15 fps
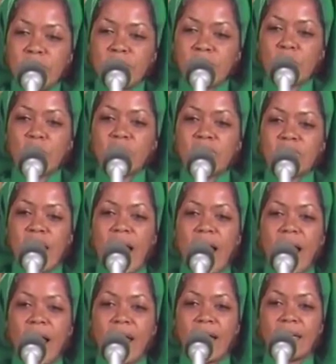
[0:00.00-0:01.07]
be so
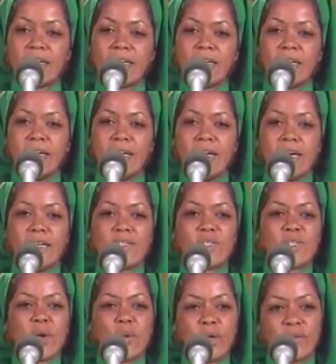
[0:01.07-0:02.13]
tied and
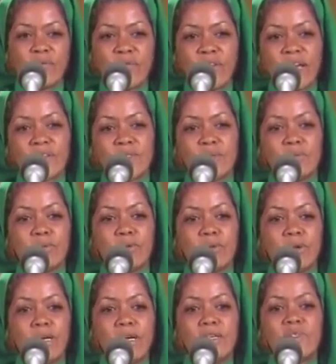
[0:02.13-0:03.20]
so
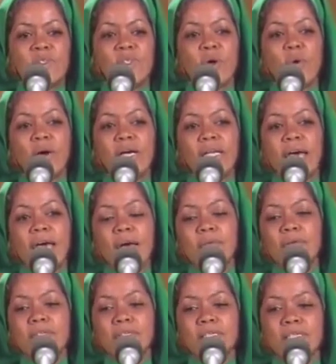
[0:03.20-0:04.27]
inflexible, so
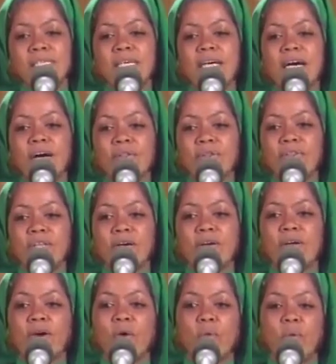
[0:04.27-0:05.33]
unable to see other
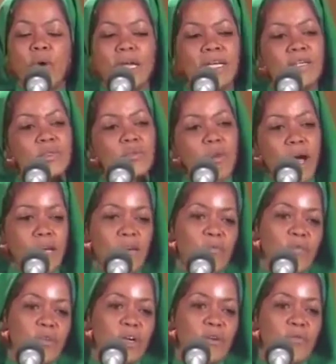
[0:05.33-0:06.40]
than what is right in
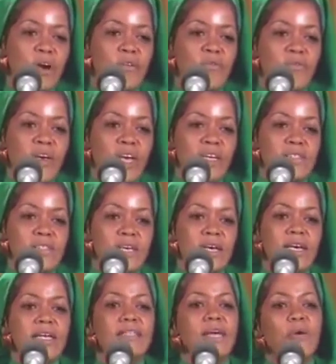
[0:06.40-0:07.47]
front of our face,
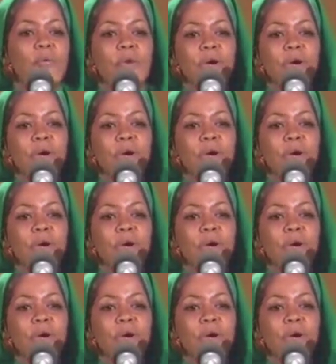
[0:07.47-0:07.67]
that